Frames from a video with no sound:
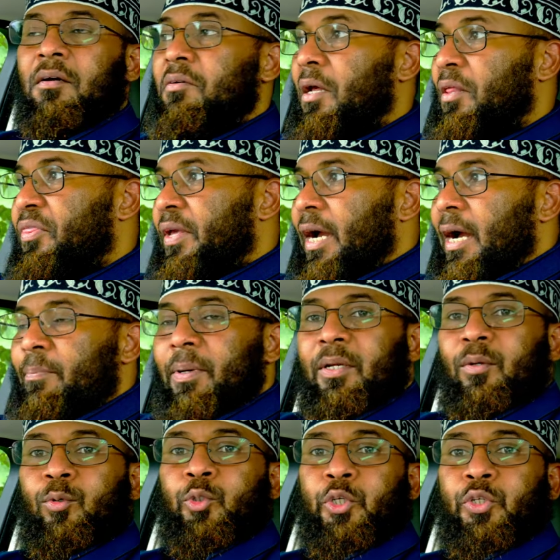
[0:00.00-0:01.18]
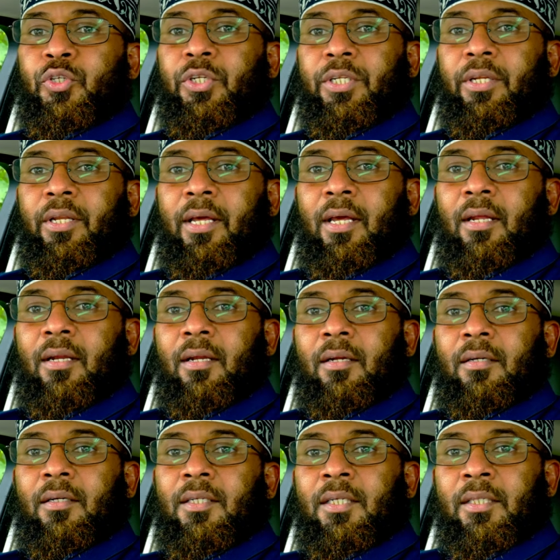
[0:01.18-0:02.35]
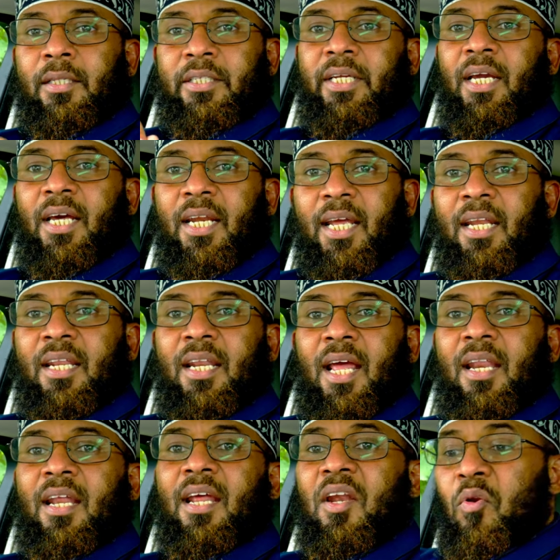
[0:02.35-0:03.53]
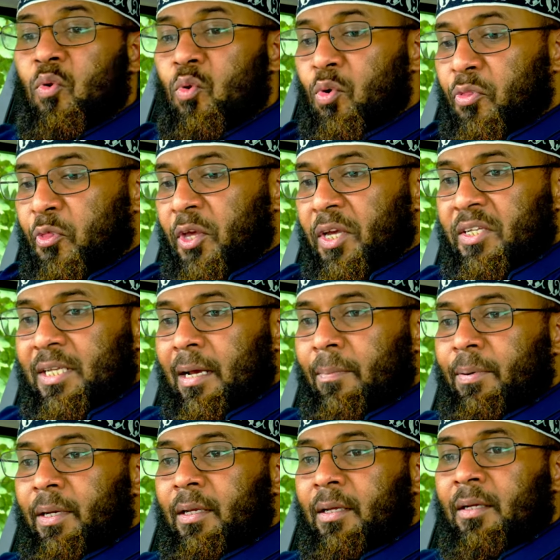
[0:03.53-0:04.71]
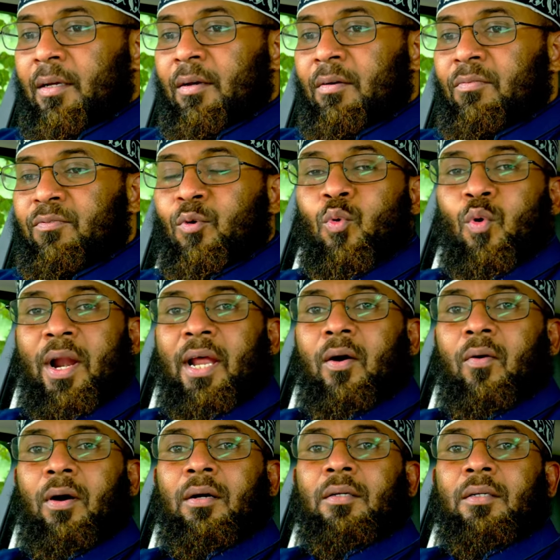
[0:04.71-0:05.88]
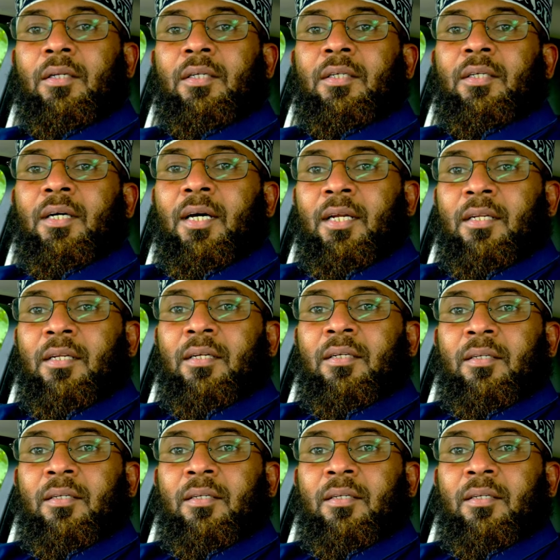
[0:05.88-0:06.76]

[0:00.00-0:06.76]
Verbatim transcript: Nothing happened. He was just sitting there. The sheikh read, read, read. Nothing is happening for one hour. And